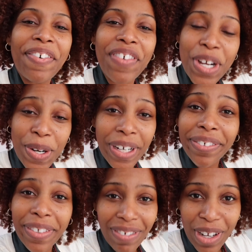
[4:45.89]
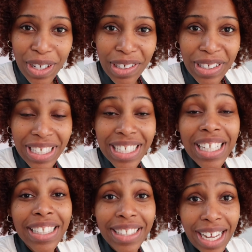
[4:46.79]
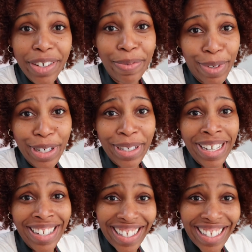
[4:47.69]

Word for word: photographing photos is a lot of work.